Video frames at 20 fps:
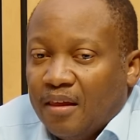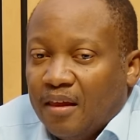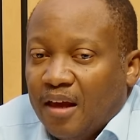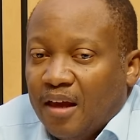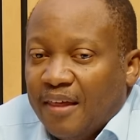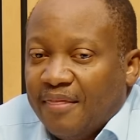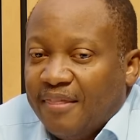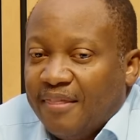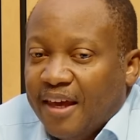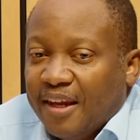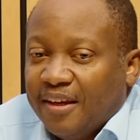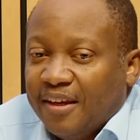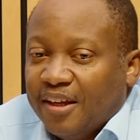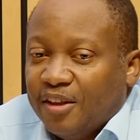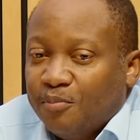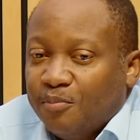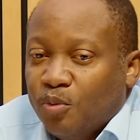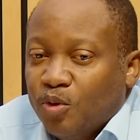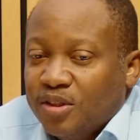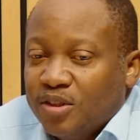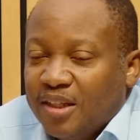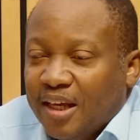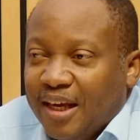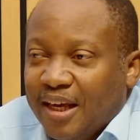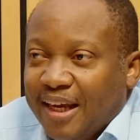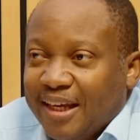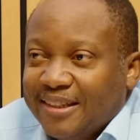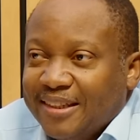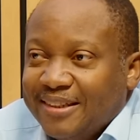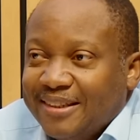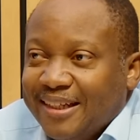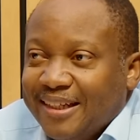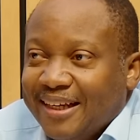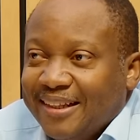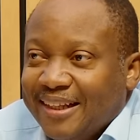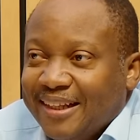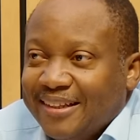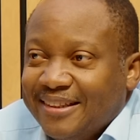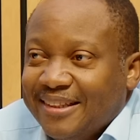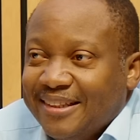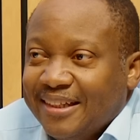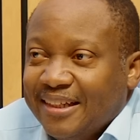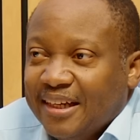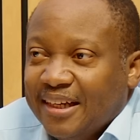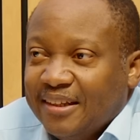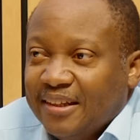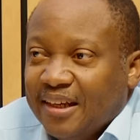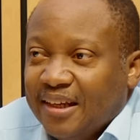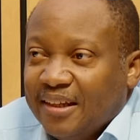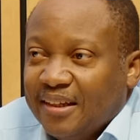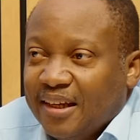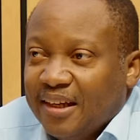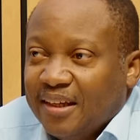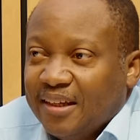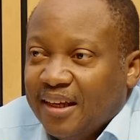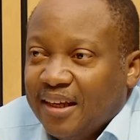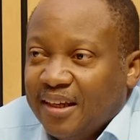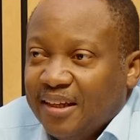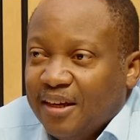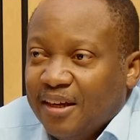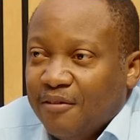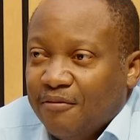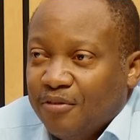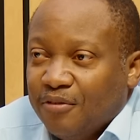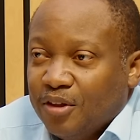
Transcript: And then it puts the ANC and the D and the EF,